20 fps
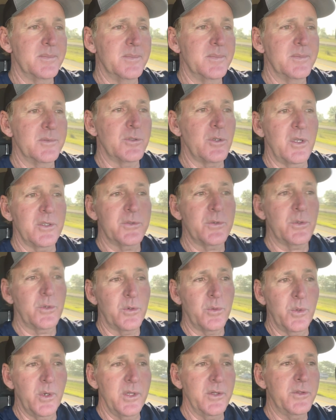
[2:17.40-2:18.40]
so I'll sort
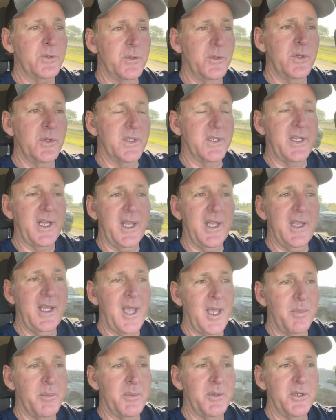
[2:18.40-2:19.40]
of run through the day
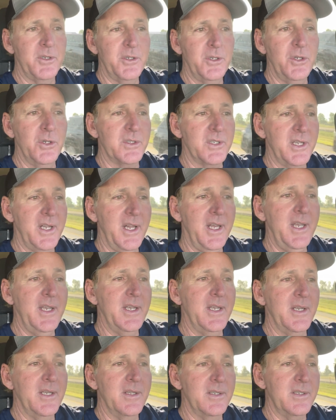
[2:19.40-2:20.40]
how I'm going to do it
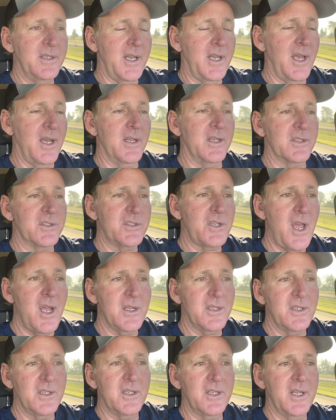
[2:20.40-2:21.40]
today. Now, in
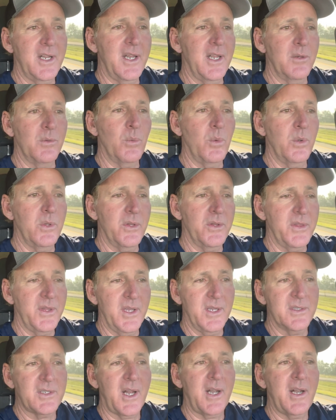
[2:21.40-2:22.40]
Stockton today, and one of the
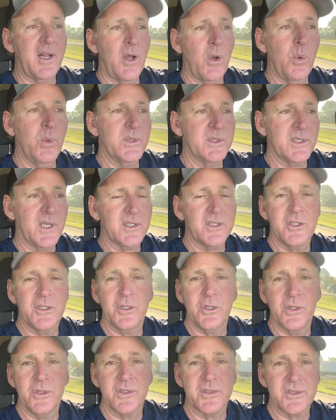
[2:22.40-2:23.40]
things I always like to do
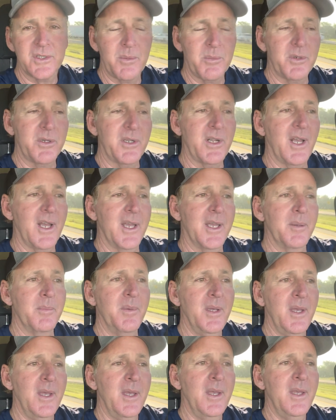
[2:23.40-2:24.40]
in the
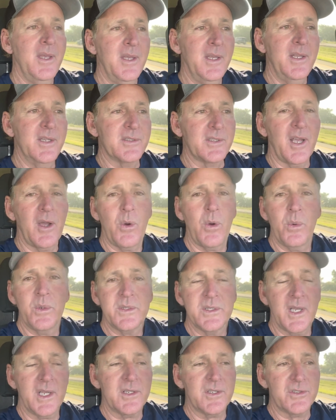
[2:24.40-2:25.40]
summertime is I
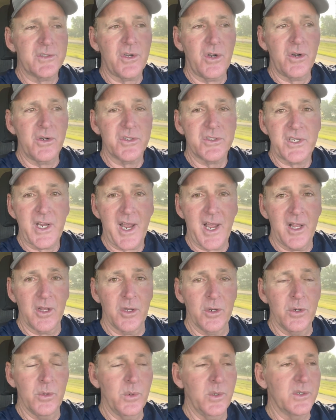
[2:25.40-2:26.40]
always like to start
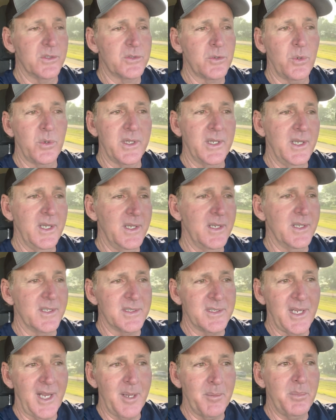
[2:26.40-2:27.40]
shallow and sort of get a
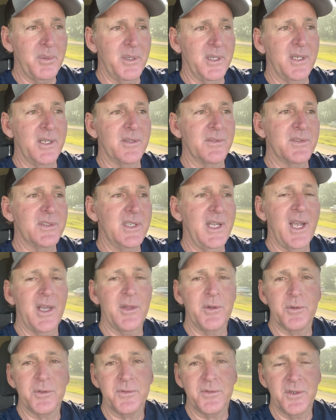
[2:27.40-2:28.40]
sampling and see how
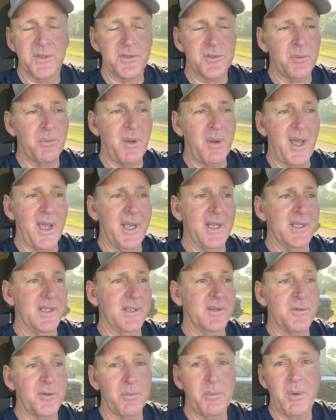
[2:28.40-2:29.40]
those fish are biting,
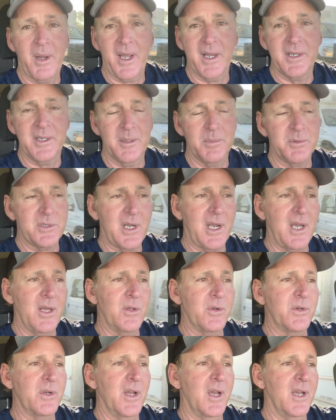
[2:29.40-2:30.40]
if they're biting up shallow
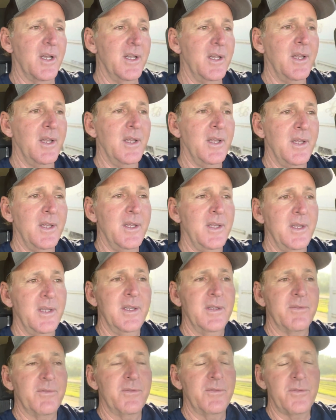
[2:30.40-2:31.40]
or
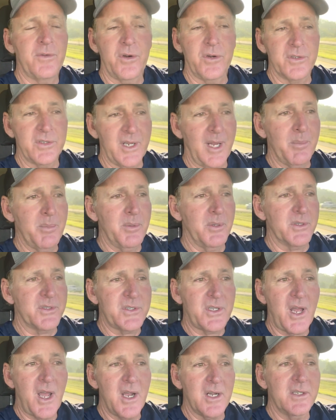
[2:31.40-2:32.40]
not. For example, at
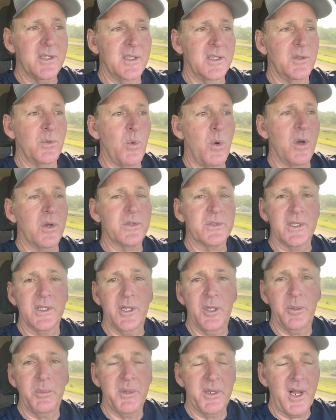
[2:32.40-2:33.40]
Stockton, the water's a
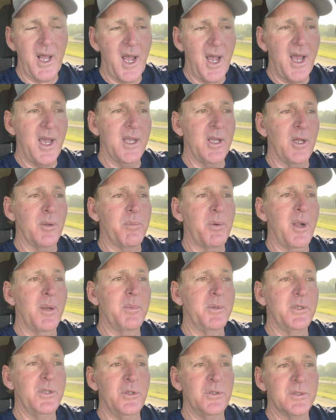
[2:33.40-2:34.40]
little bit high. I'll
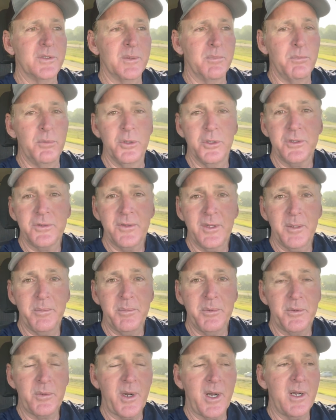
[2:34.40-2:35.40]
probably do some bush
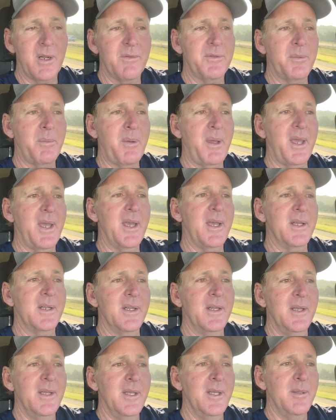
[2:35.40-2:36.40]
flipping right off the bat,
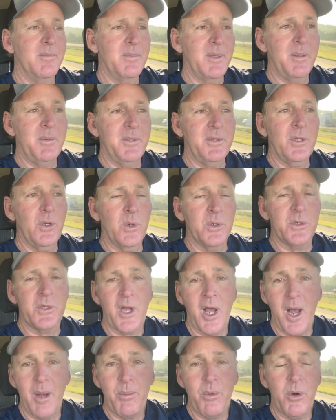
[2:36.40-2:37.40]
maybe throw a
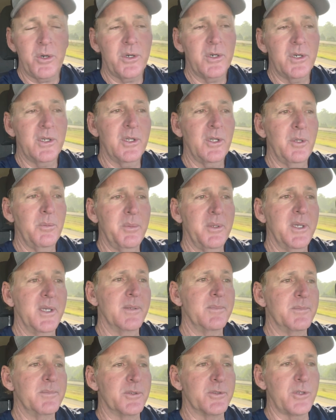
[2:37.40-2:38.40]
topwater a little
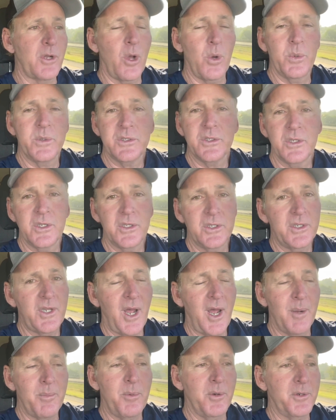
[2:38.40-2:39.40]
bit. There's always a good
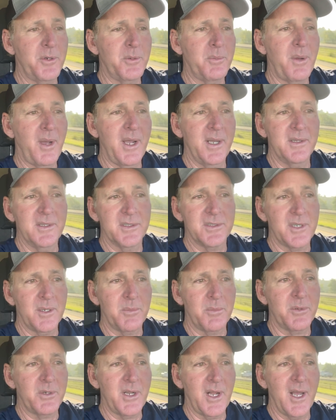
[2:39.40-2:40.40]
topwater bite in the
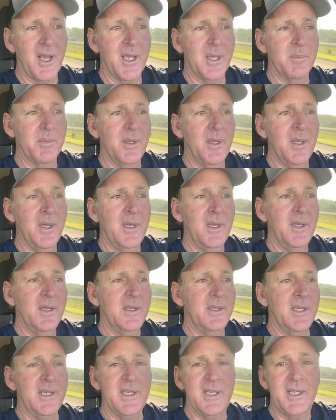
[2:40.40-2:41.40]

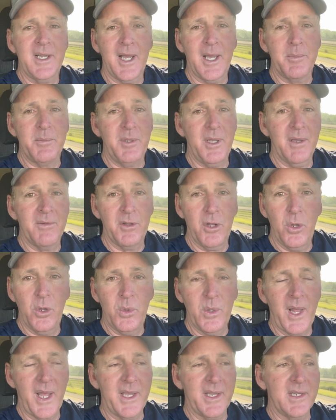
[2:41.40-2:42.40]
summertime, anytime you have low
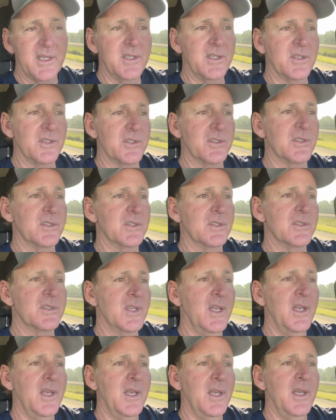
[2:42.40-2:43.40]
light conditions,
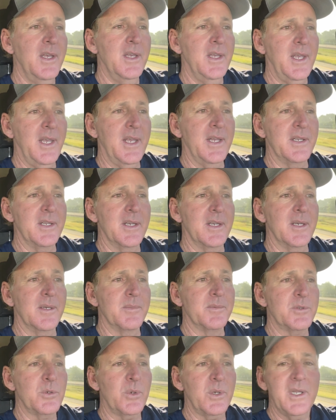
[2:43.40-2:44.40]
and
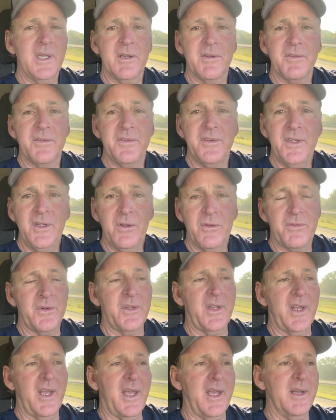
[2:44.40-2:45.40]
sort of get a feel for
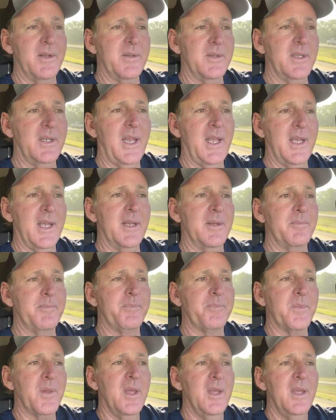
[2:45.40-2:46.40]
that.
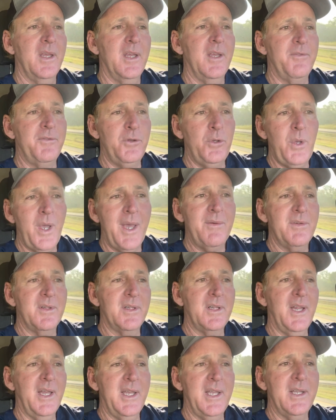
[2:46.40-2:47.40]
And if you have a
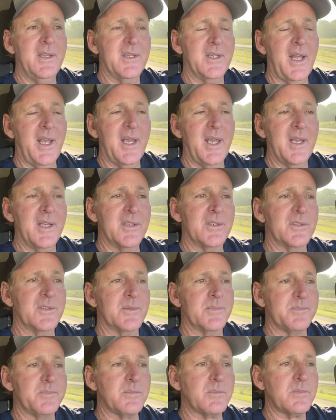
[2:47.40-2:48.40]
lake that has
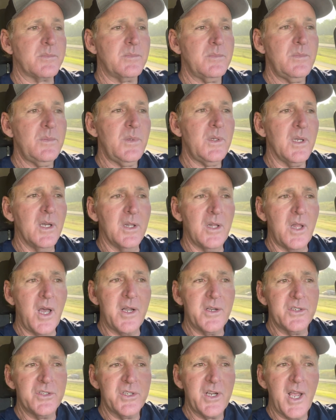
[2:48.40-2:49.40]
a
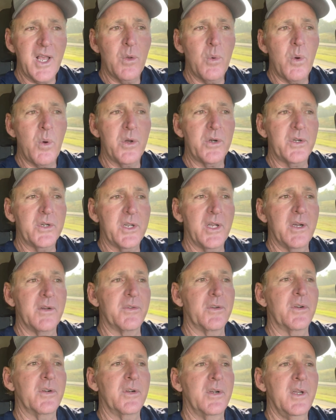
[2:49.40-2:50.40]
lot of shallow water
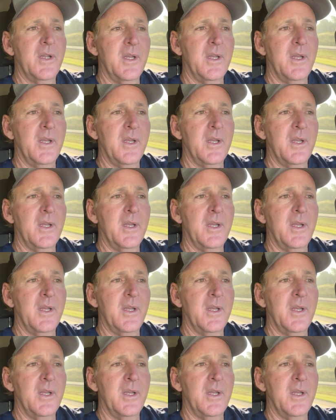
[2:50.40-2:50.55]
cover,